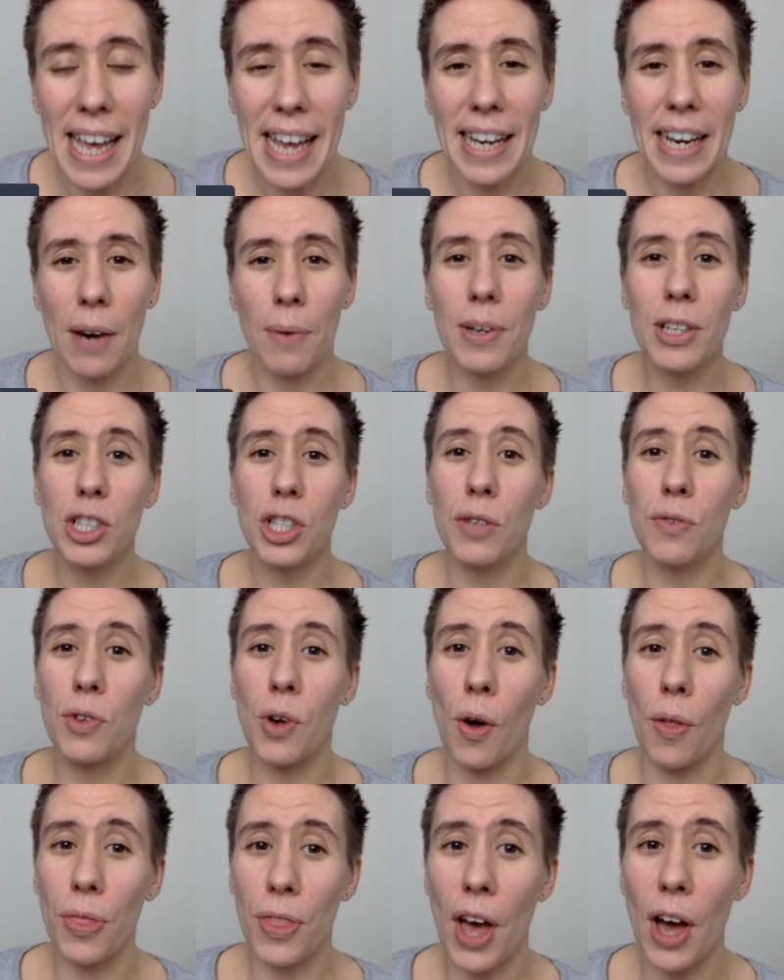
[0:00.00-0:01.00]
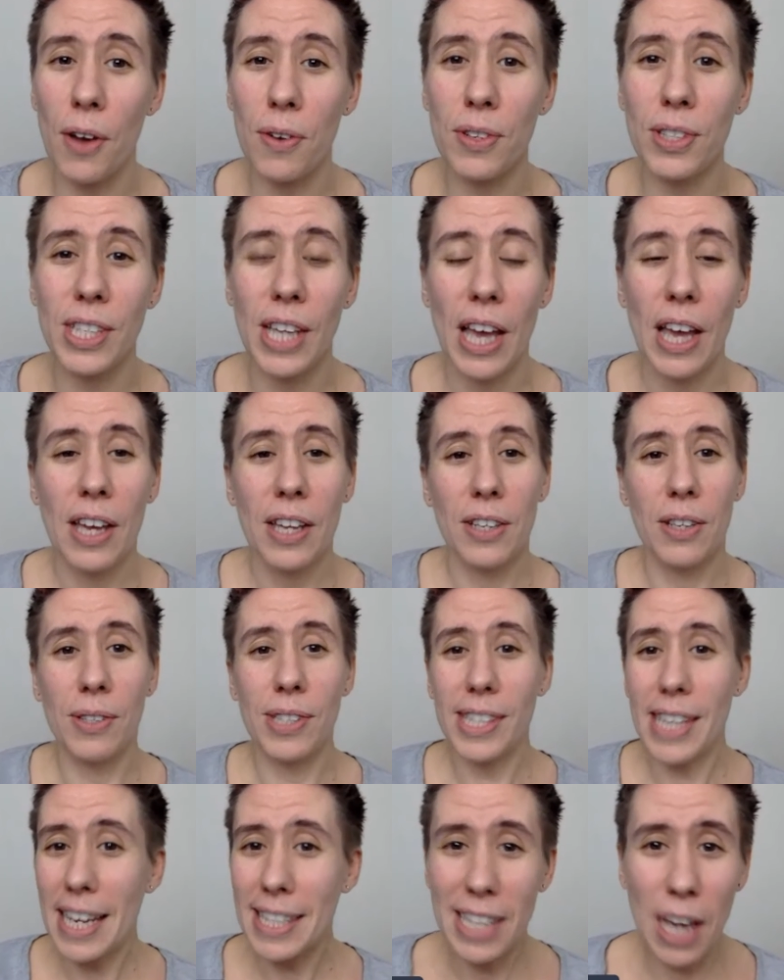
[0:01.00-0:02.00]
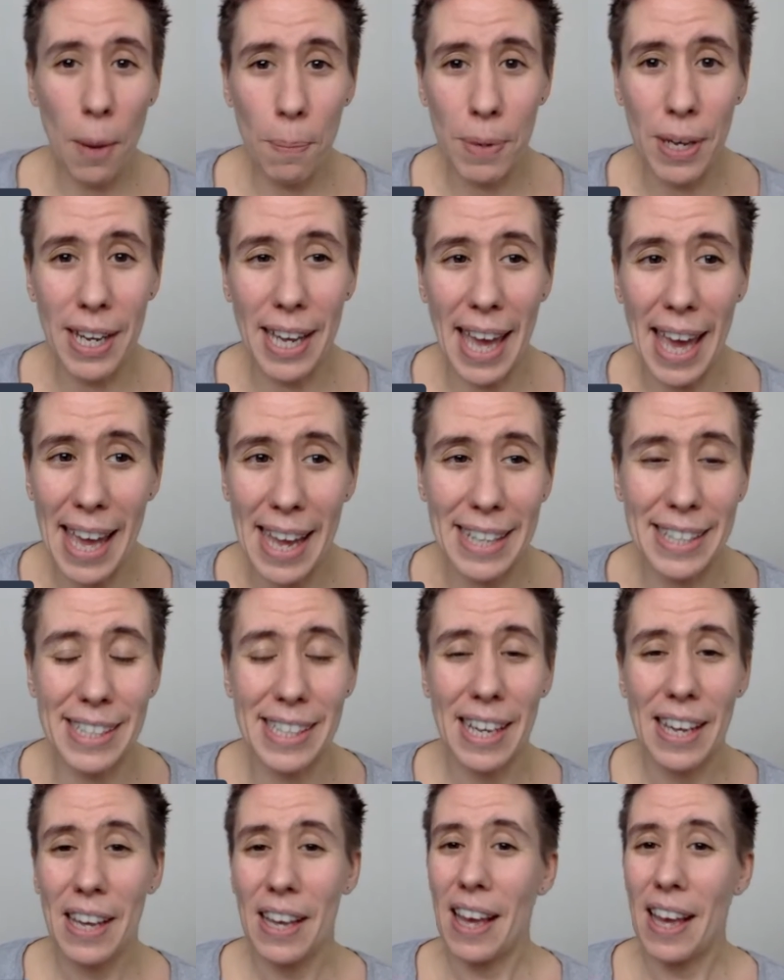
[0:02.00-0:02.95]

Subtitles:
Now, once you've got those, you set up your kit.